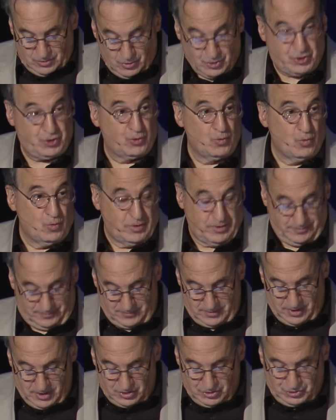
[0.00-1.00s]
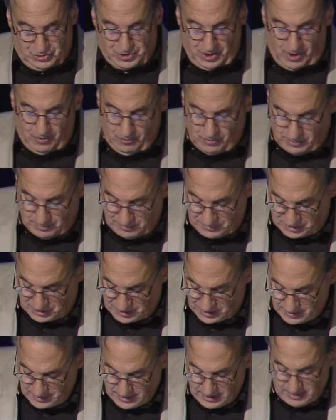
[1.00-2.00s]
soon.
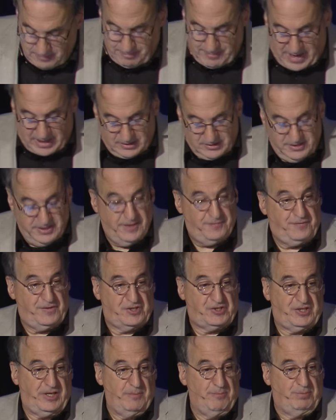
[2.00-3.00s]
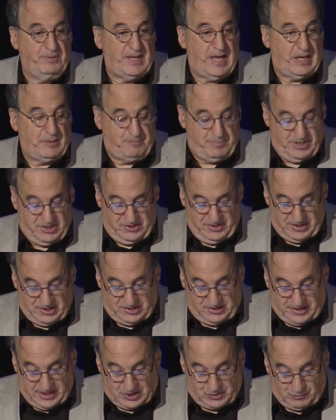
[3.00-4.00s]
Durham's magnificent black business
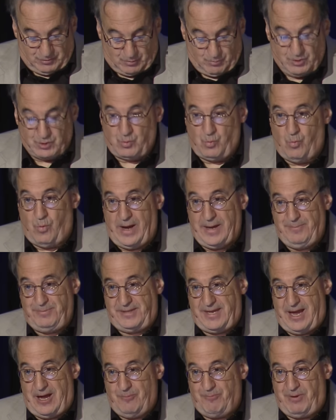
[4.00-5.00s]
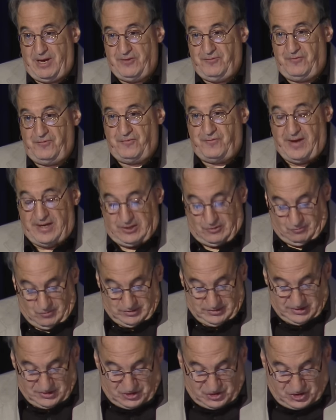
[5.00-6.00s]
district was wiped out by
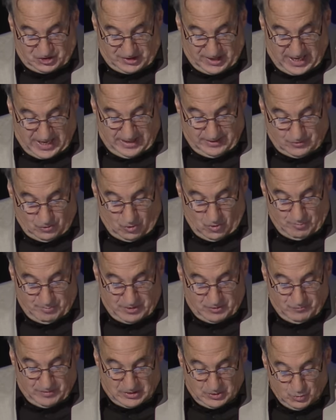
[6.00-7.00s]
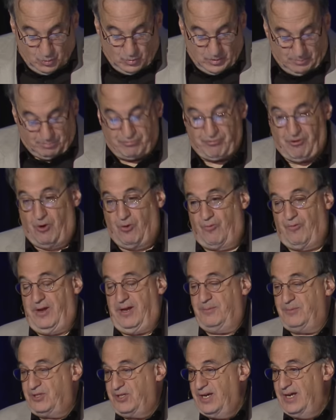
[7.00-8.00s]
federal and state urban renewal
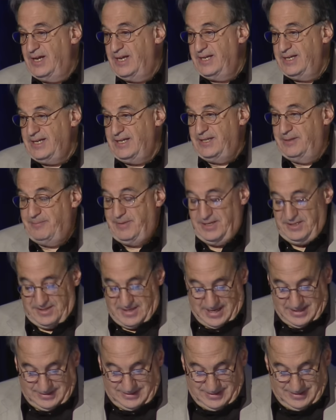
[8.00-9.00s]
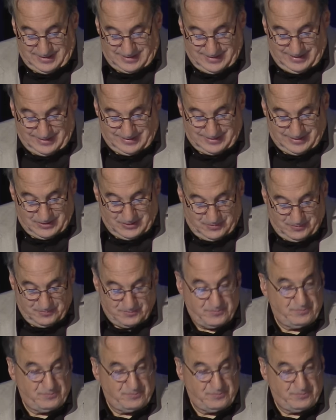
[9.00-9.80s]
programs in the mid-1960s.